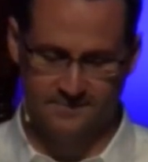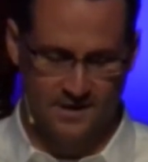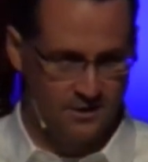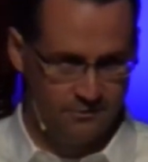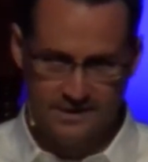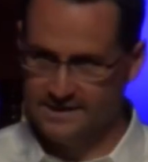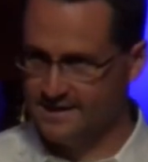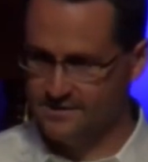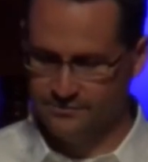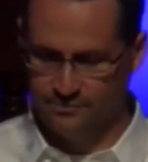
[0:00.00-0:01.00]
Hunkering
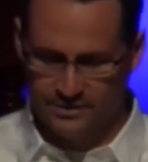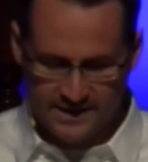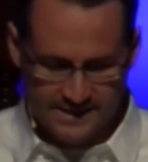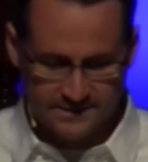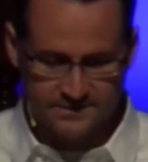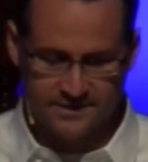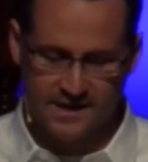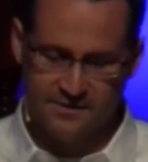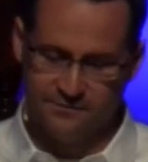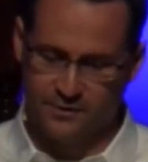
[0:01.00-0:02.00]
down, playing it
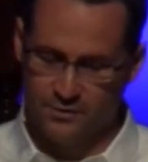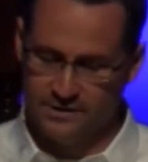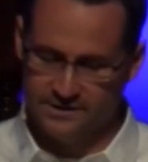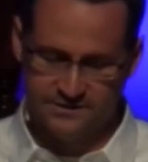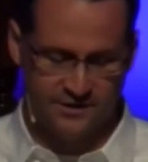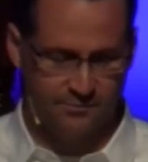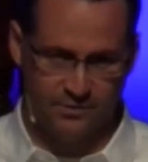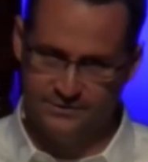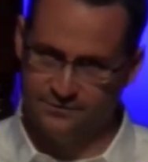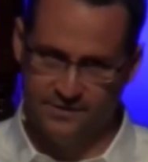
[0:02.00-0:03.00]
safe, going into
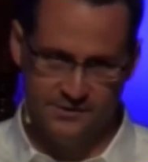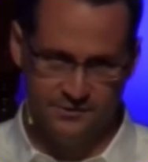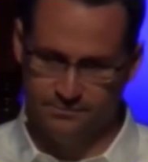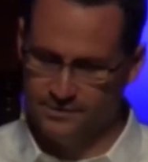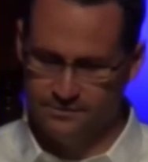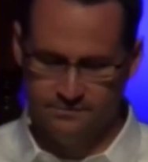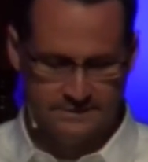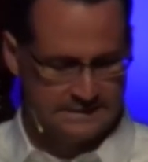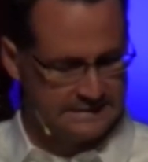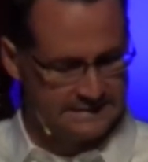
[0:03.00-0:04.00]
self-preservation mode,
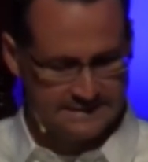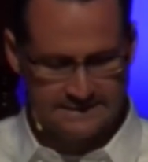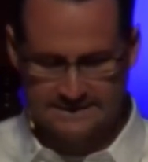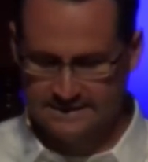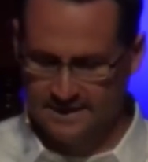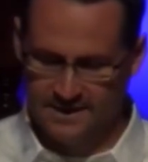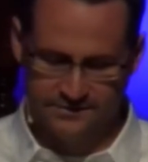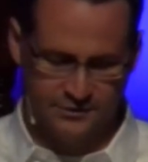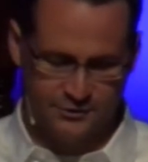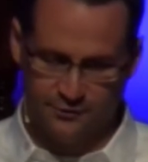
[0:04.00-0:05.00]

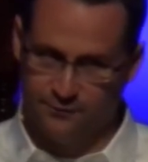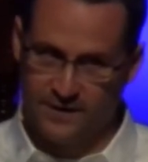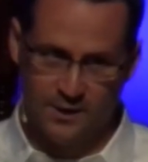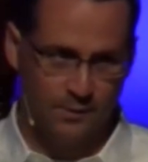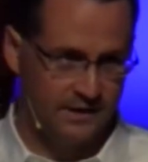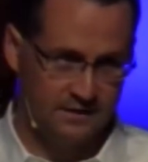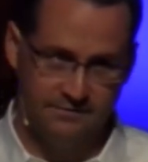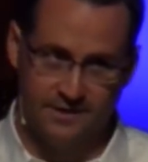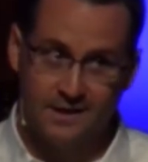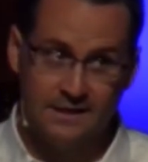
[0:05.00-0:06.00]
it's a surefire way to live
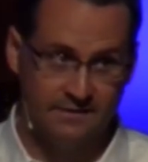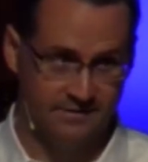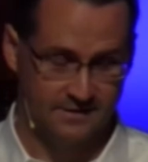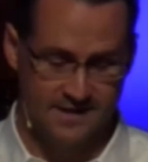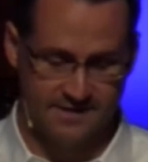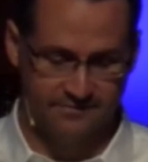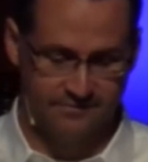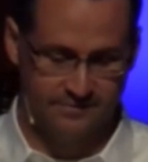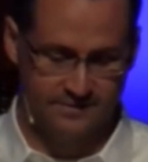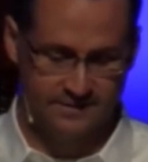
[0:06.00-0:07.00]
an unloving
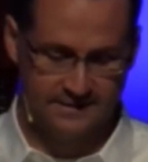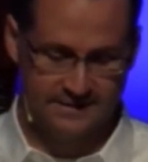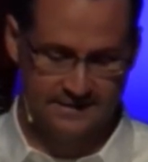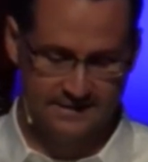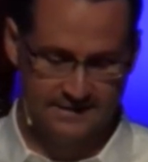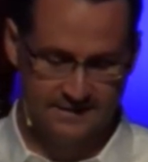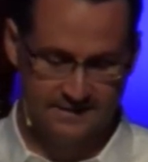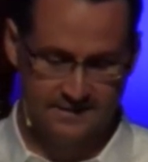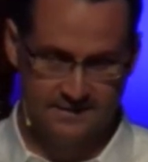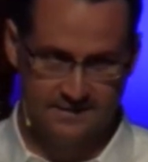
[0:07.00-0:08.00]
life.
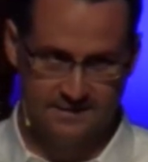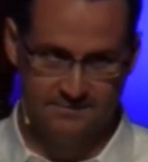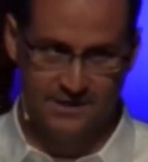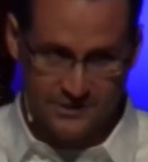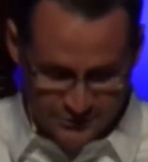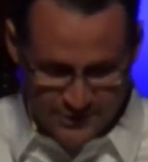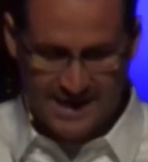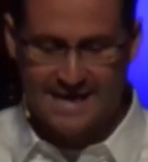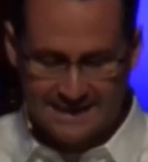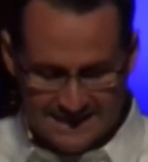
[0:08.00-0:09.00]
because you
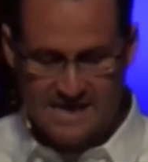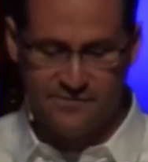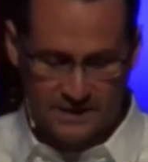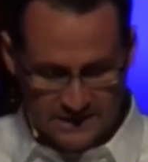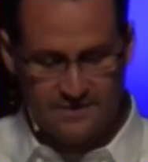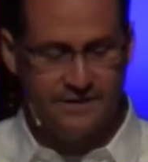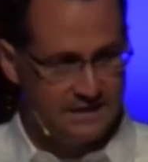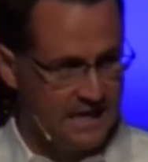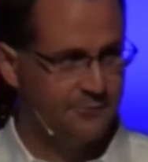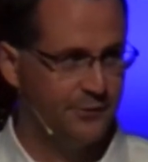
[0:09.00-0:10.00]
can't live a loving
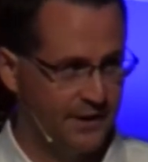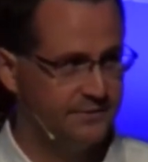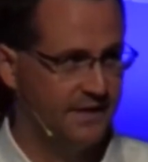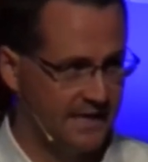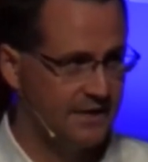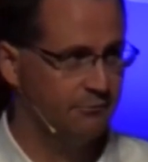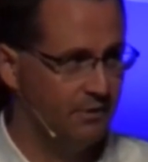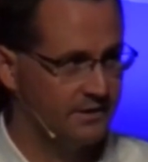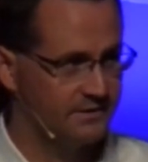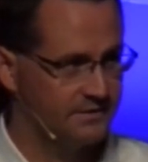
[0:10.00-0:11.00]
life without taking
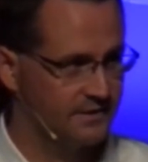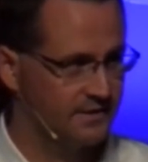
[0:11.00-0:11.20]
risk.